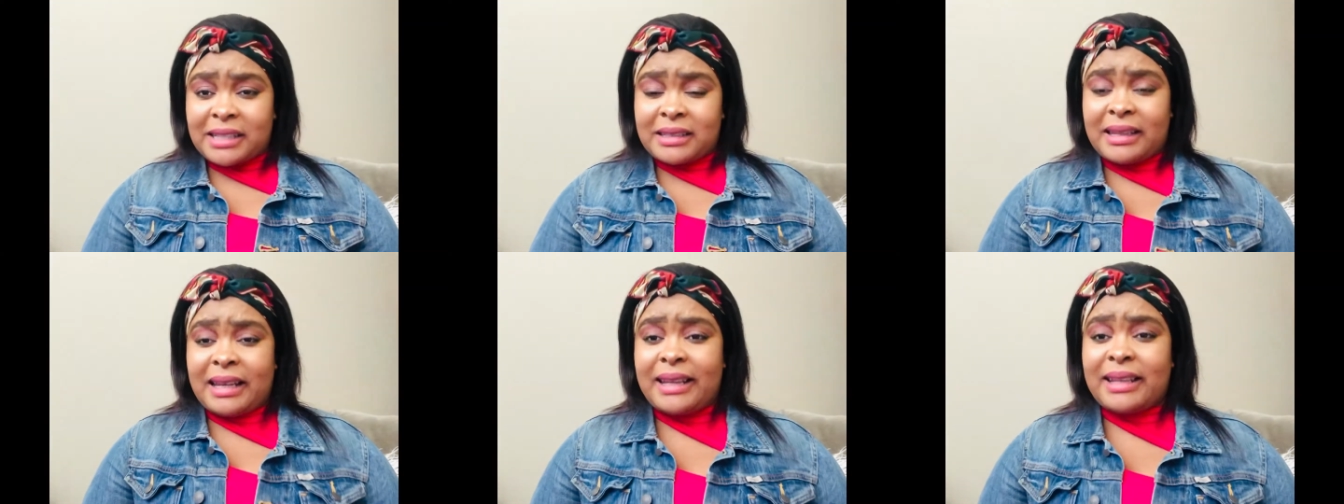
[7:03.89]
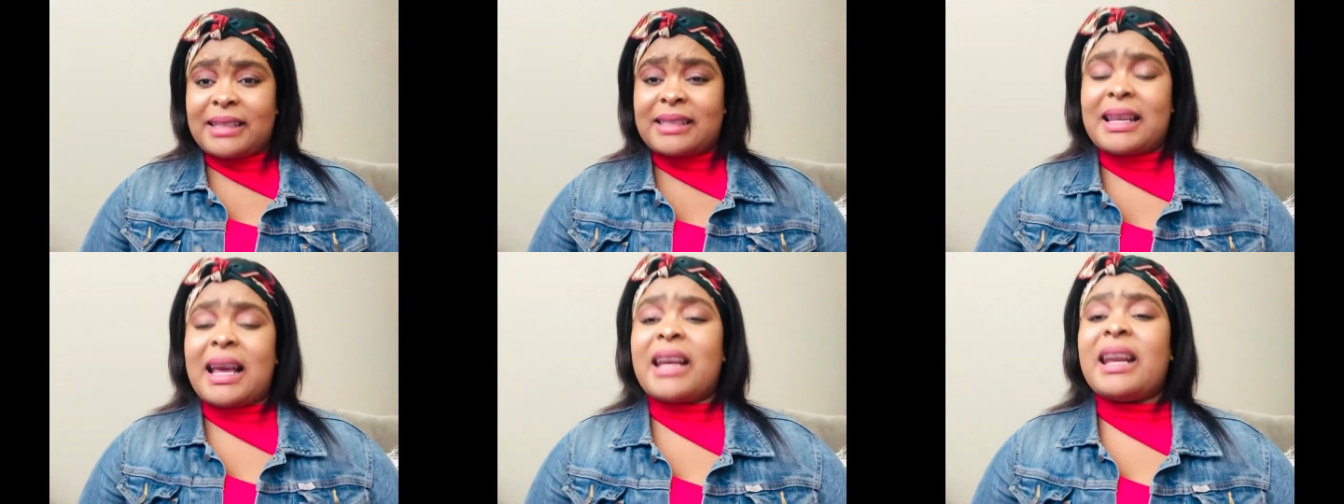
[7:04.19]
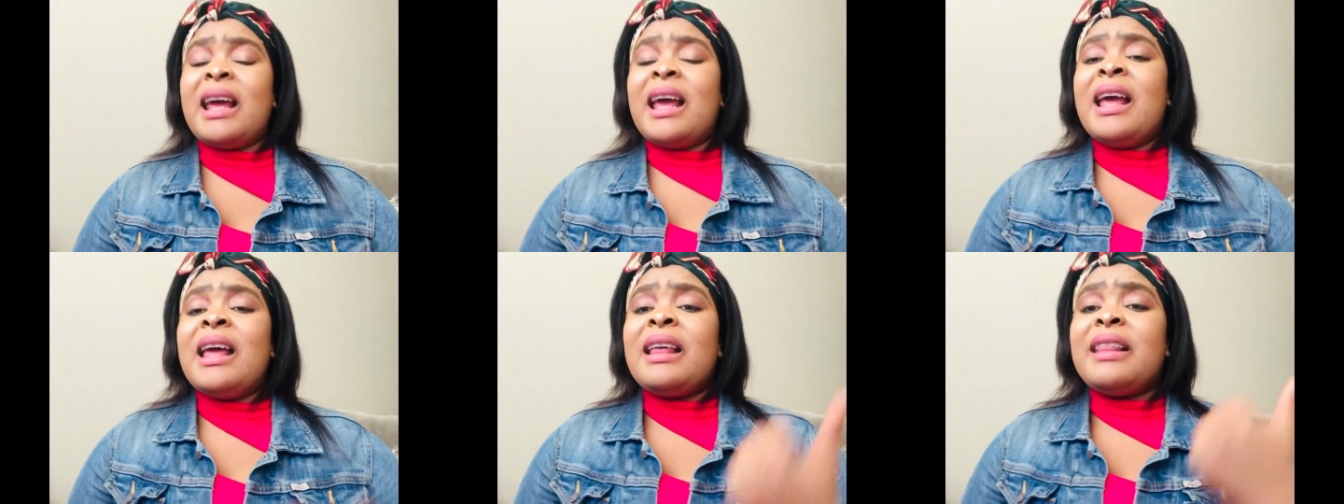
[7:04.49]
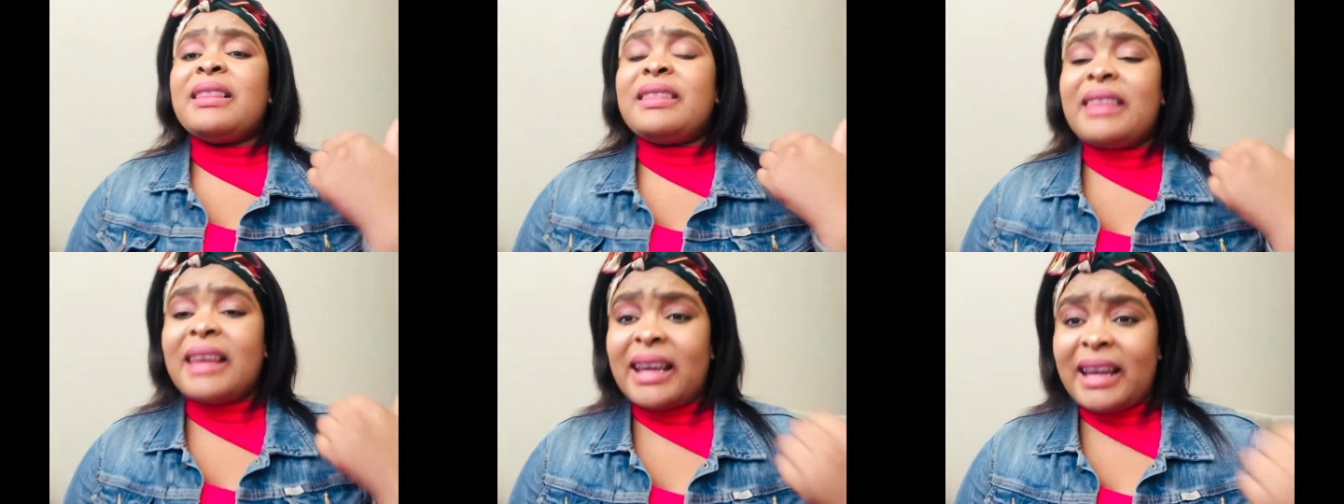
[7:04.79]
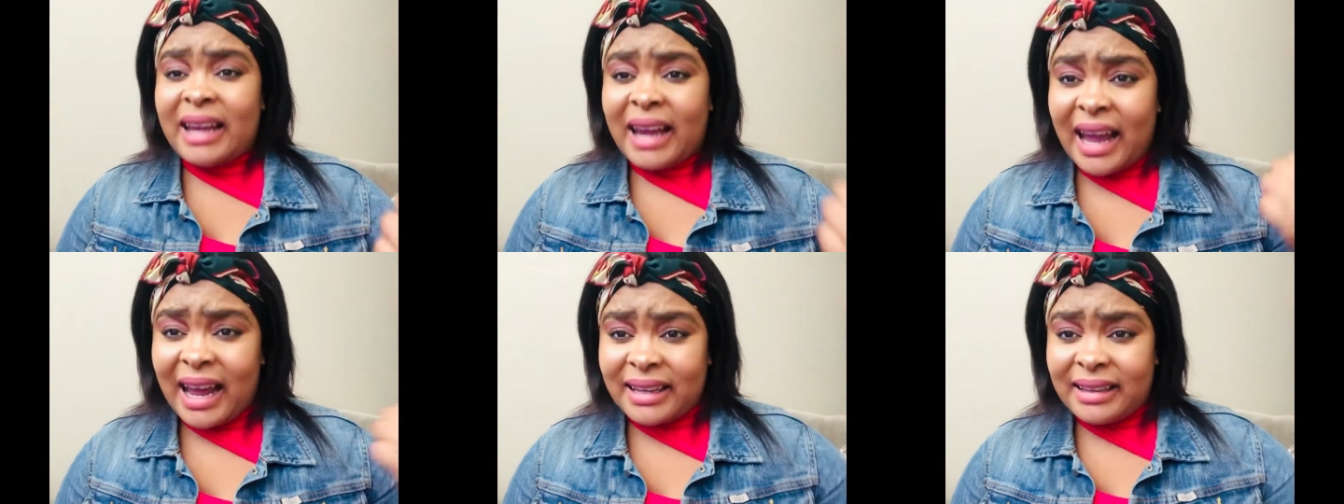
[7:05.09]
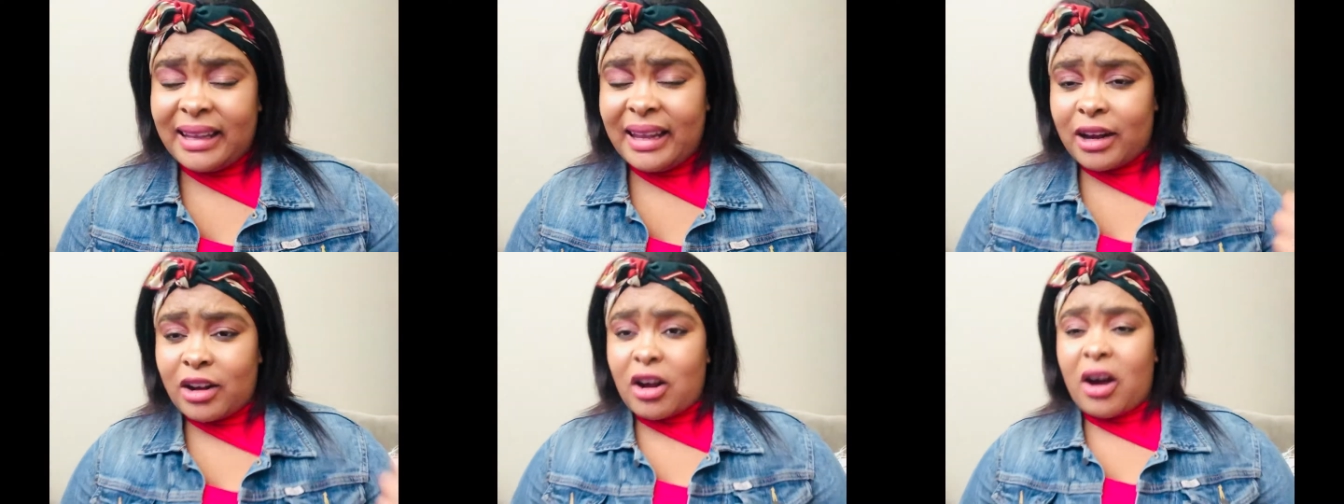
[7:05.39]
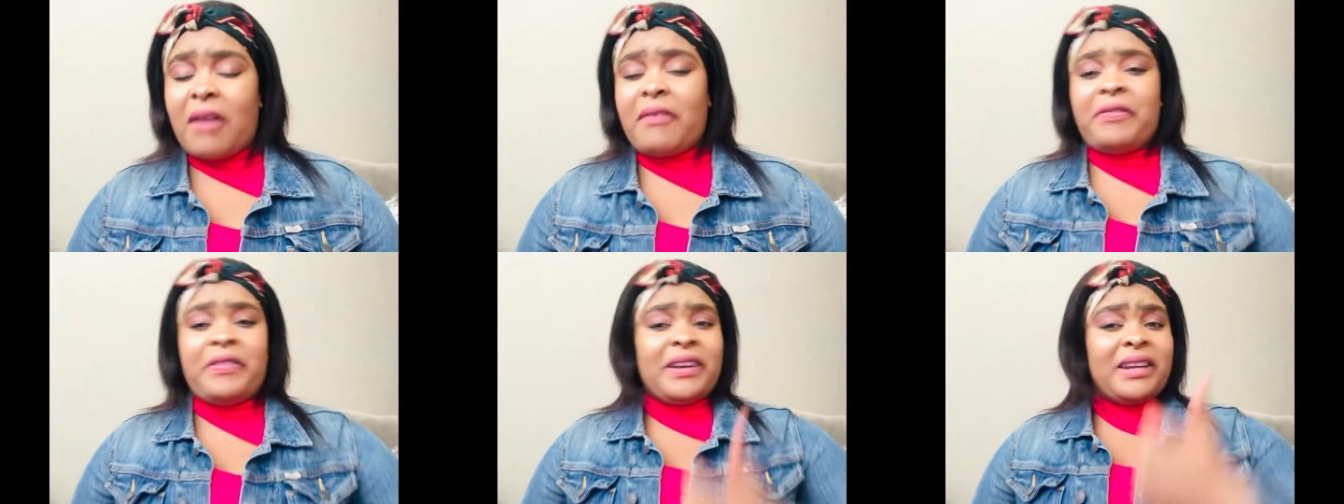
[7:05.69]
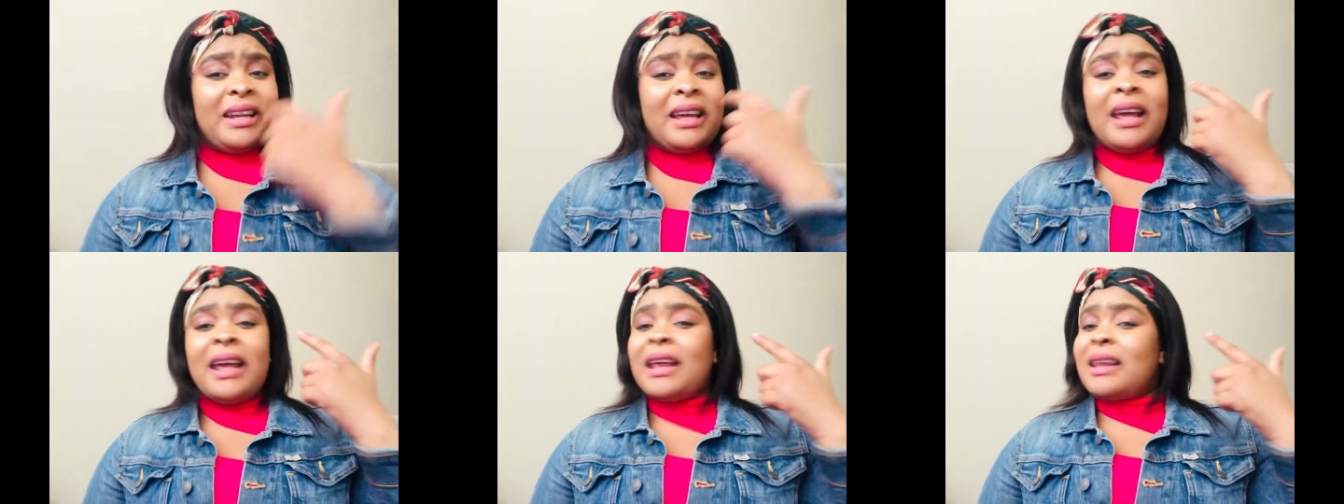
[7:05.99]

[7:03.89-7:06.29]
thing is that they had their coffee,